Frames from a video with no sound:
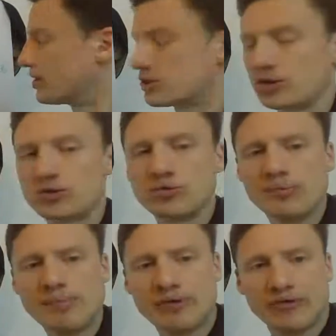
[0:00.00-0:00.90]
So you
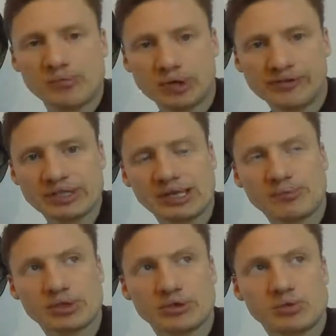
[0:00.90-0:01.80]
remember from previous
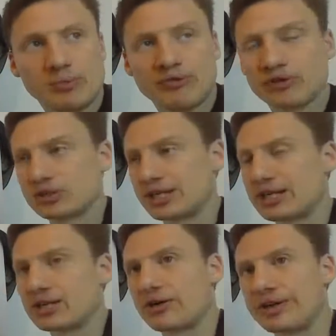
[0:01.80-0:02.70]
episodes when we've looked at
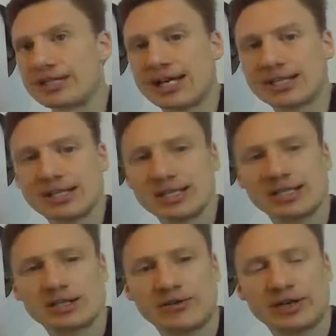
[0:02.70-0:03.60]
indirect taxes
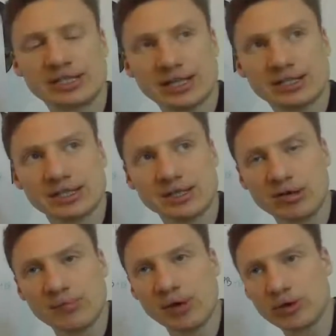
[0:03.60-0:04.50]
are
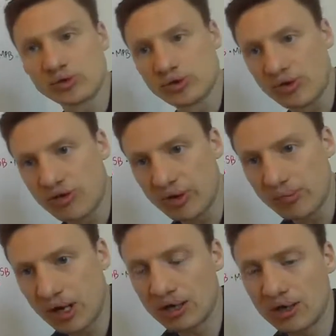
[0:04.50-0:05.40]
imposed
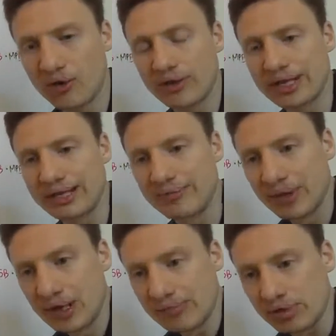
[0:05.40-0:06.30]
on the
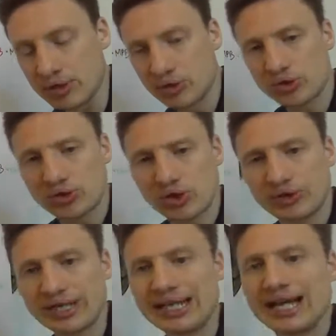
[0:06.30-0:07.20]

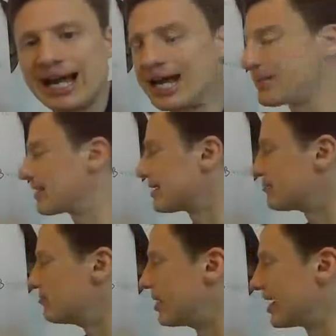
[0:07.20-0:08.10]
producer, and
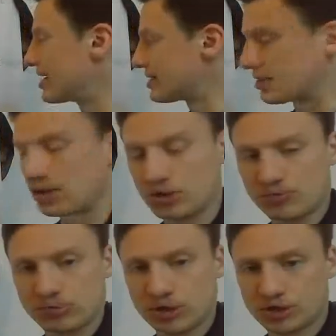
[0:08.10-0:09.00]
they raise
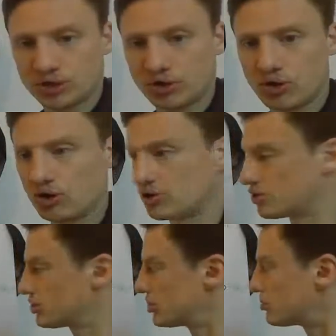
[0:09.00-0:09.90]
production
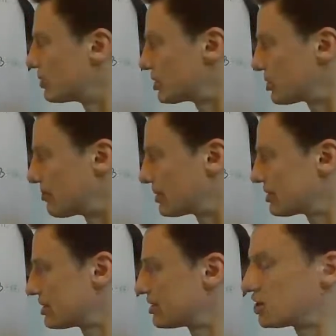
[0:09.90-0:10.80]
costs, which
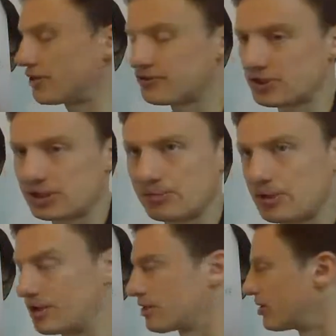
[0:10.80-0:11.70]
shifts the
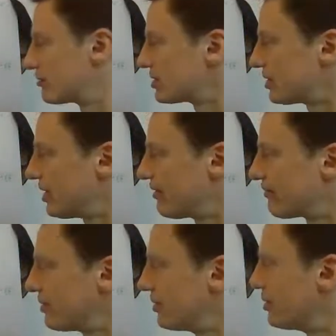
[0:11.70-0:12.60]
supply curve to the left.